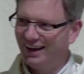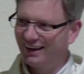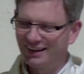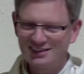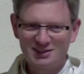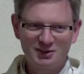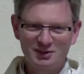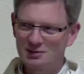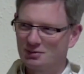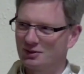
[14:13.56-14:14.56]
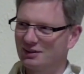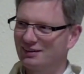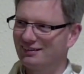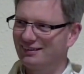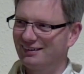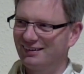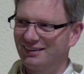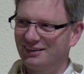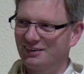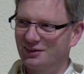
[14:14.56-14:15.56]
against the Holy Spirit.
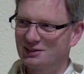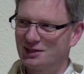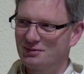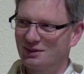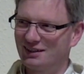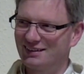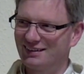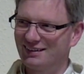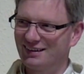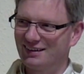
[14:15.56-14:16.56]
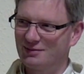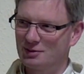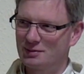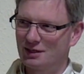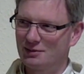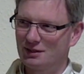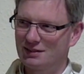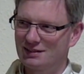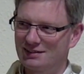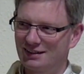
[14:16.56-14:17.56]
What time am I at? It must be nine minutes,
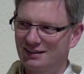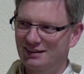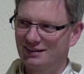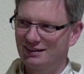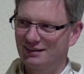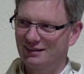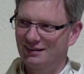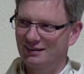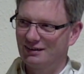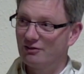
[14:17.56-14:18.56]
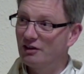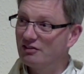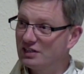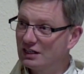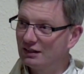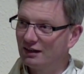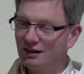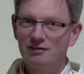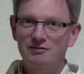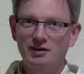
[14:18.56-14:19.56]
I'd say. 15.
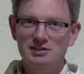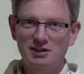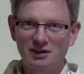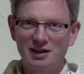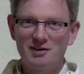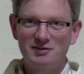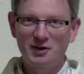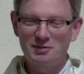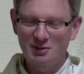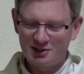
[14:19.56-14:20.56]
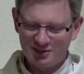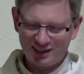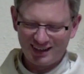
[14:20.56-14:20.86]
Very sorry. Very briefly.